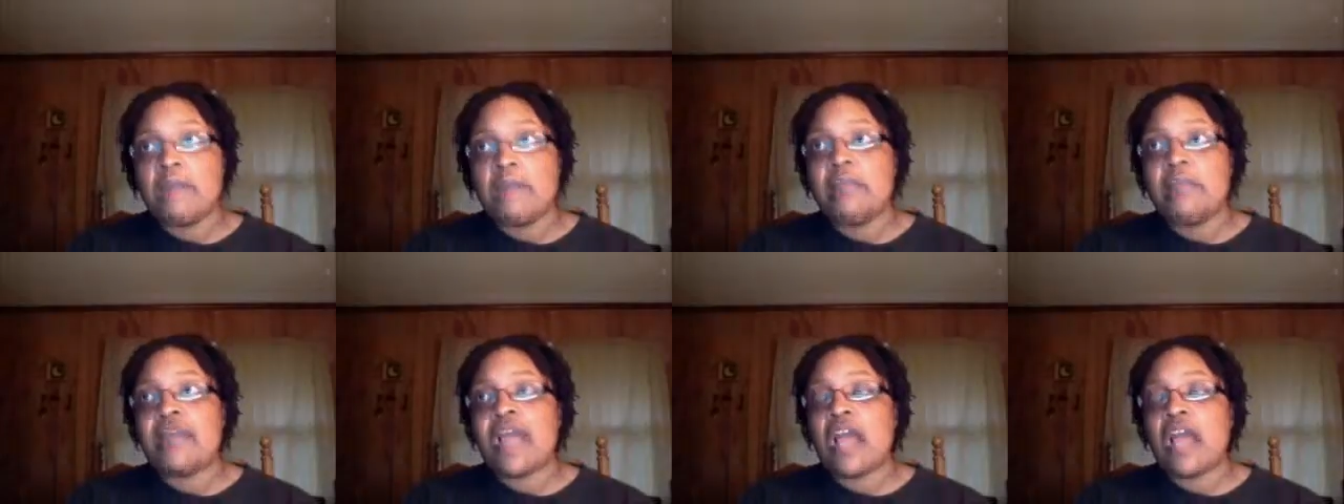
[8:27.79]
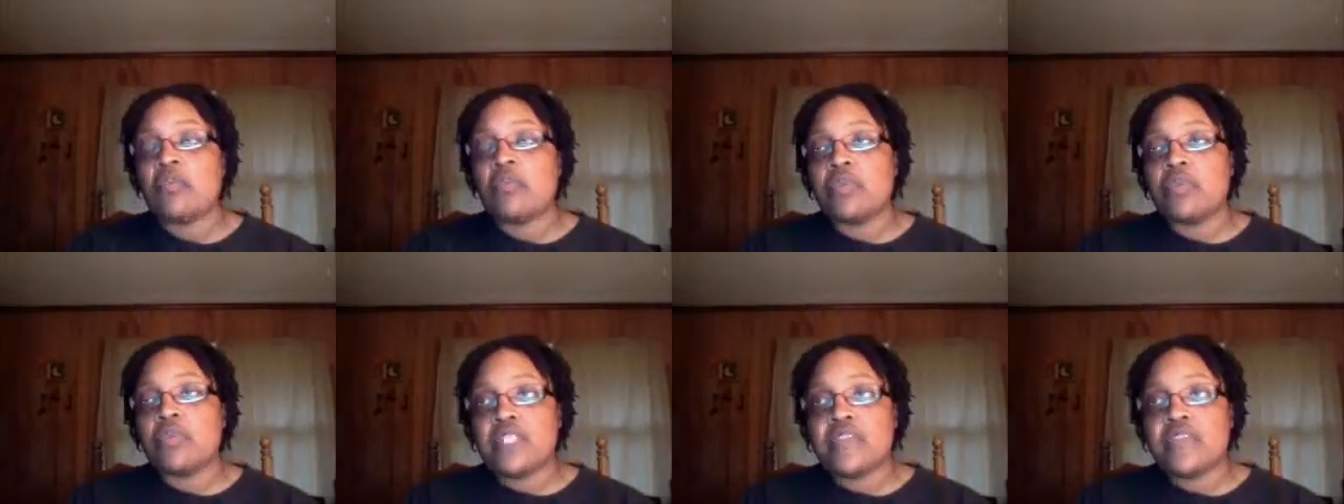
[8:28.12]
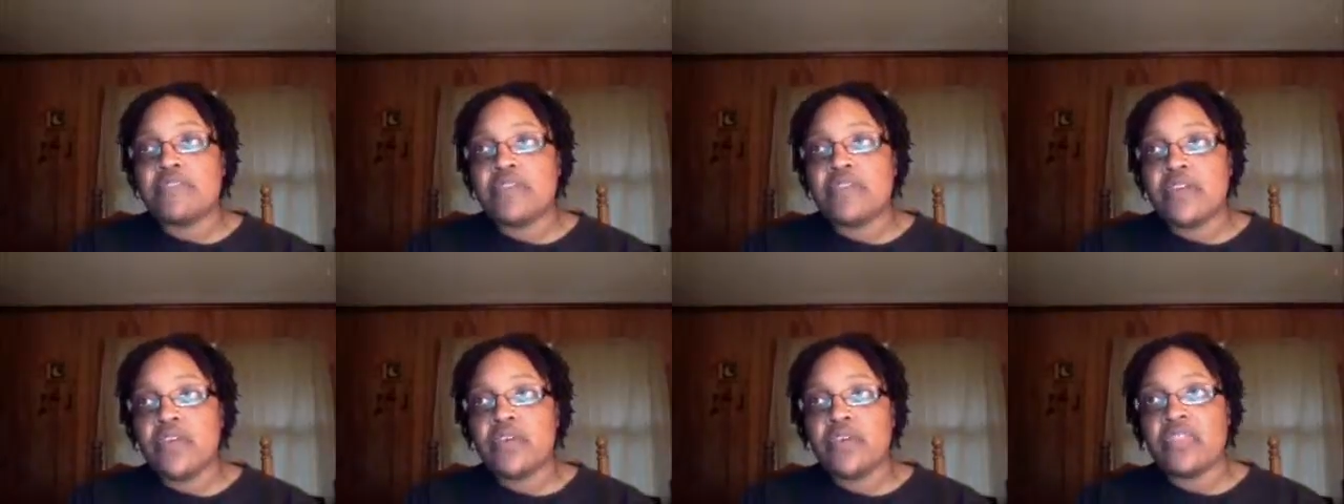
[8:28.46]
but I really
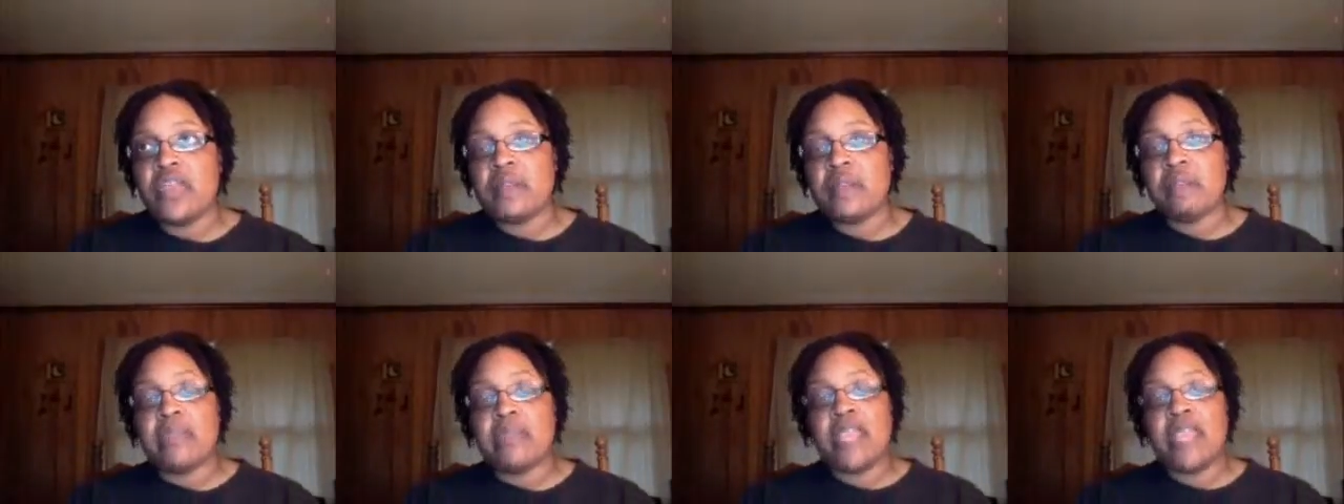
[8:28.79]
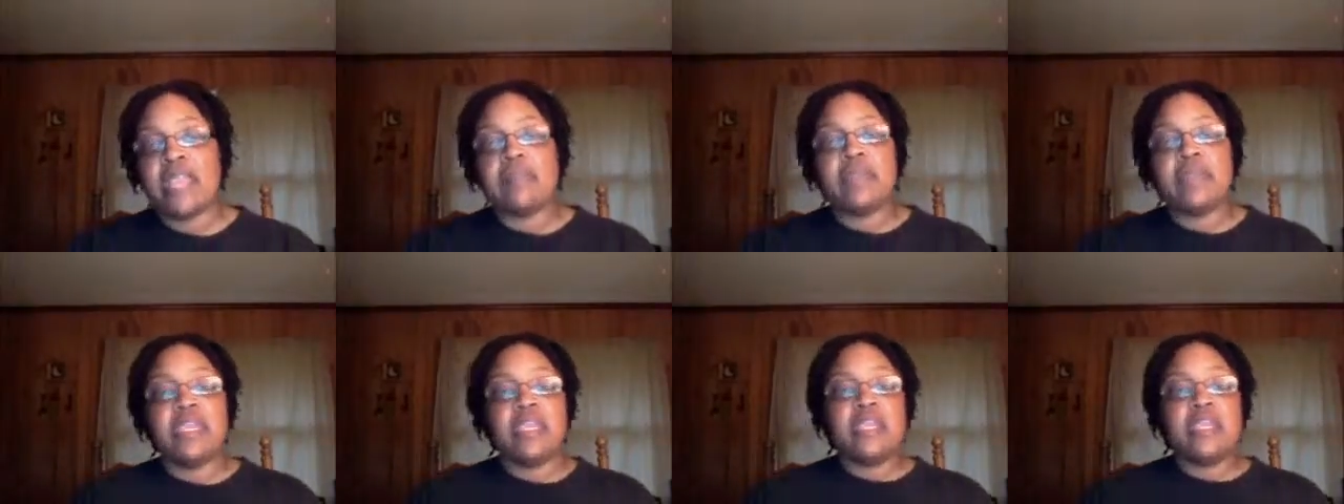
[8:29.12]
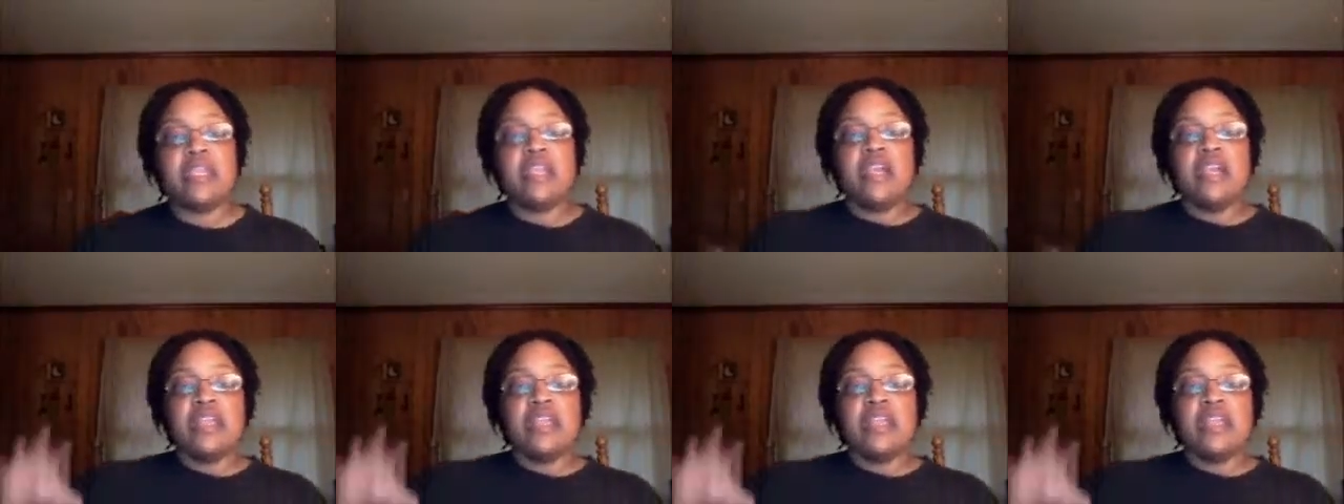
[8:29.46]
feel that maybe